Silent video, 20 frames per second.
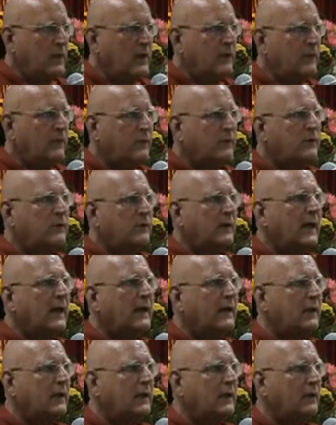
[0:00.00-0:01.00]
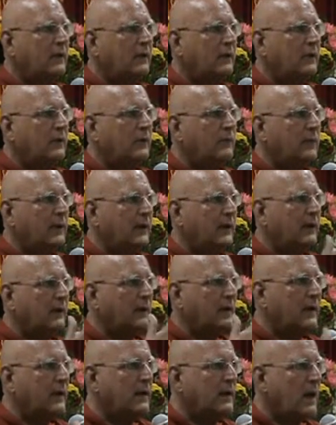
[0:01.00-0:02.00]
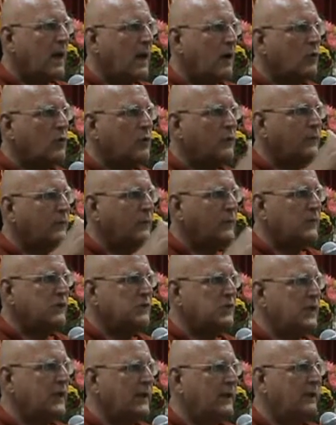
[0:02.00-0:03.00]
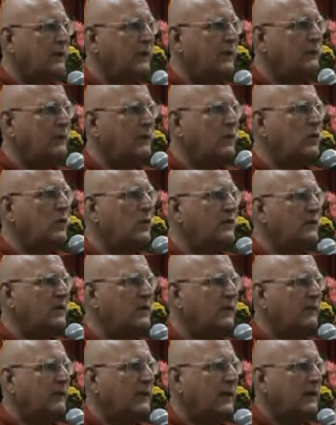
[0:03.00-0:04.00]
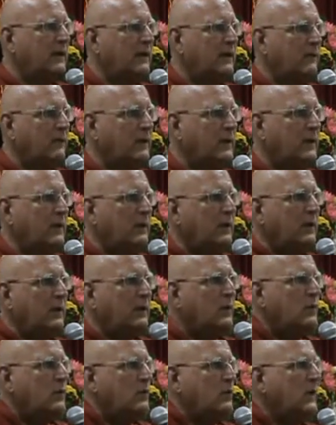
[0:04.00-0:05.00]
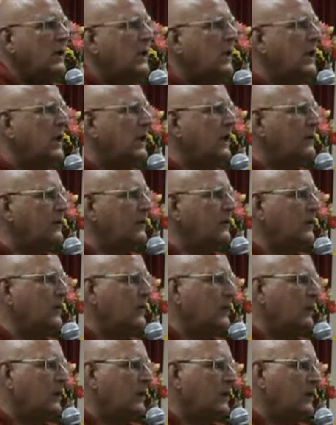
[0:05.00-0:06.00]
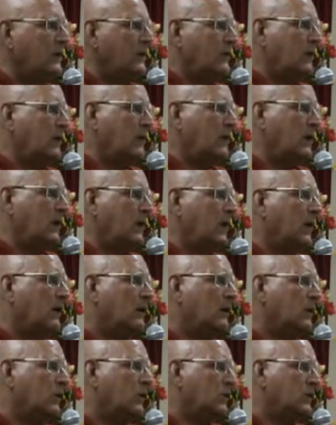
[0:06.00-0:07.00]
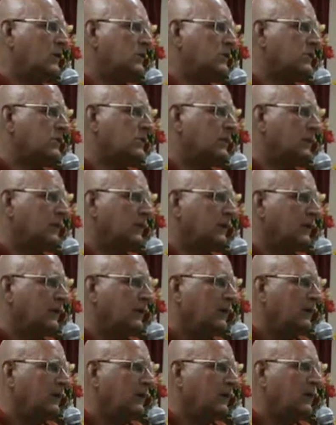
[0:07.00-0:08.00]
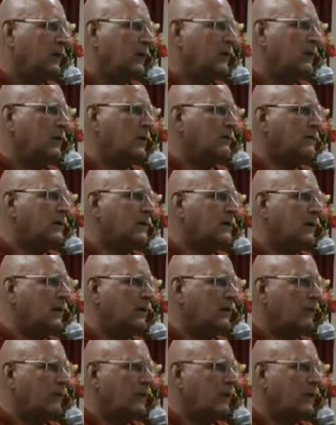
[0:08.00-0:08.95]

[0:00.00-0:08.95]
even slightly, or we can get out of the chain of cause and effect if we realize what is called the unconditioned, the nirvana.